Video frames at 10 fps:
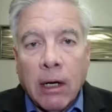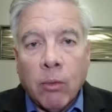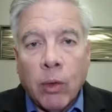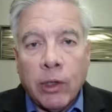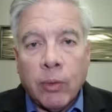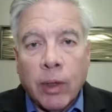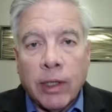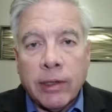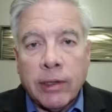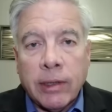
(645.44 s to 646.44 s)
which
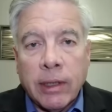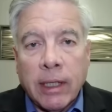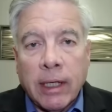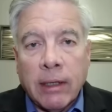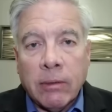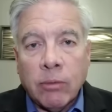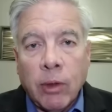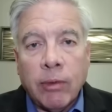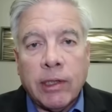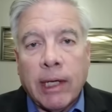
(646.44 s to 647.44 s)
was,
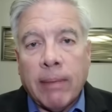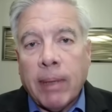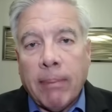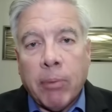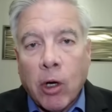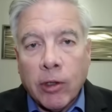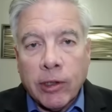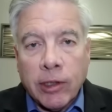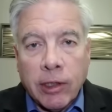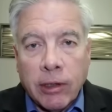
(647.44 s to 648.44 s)
we would say,
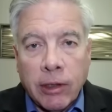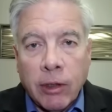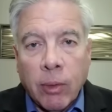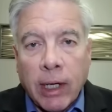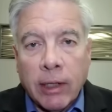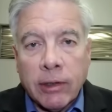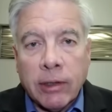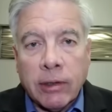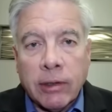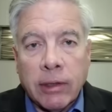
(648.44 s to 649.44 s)
bipartisan in the U.S.
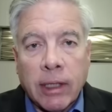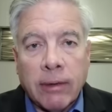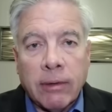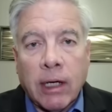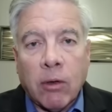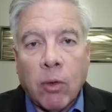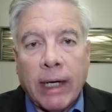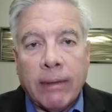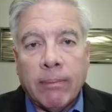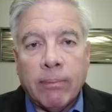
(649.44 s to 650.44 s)
It's not
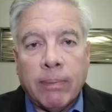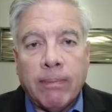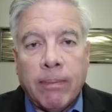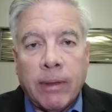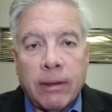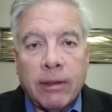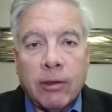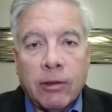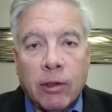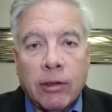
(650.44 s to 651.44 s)
quite,
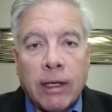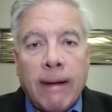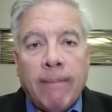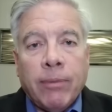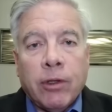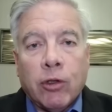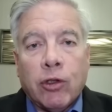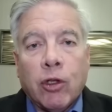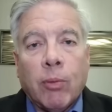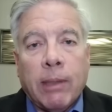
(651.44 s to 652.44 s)
there's
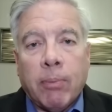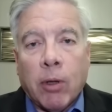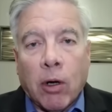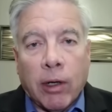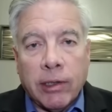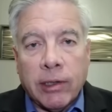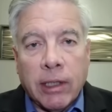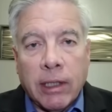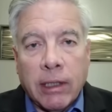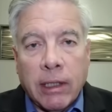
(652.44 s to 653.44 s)
so many parties
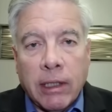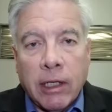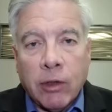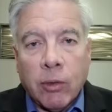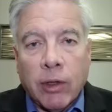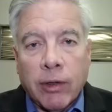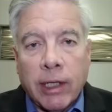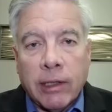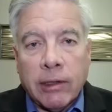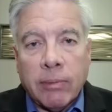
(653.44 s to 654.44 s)
in Israel
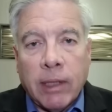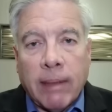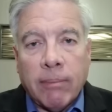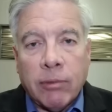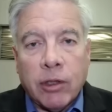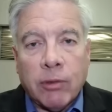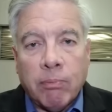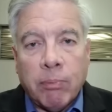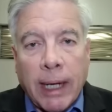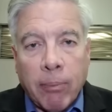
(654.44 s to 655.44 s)
that it's not just
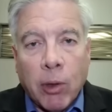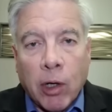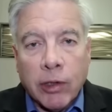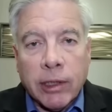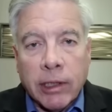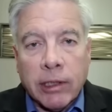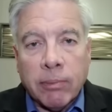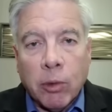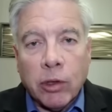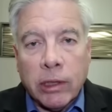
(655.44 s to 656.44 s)
bipartisan, it's
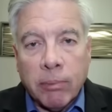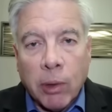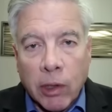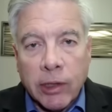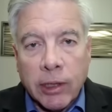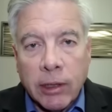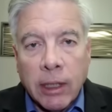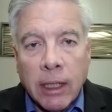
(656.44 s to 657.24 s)
multipartisan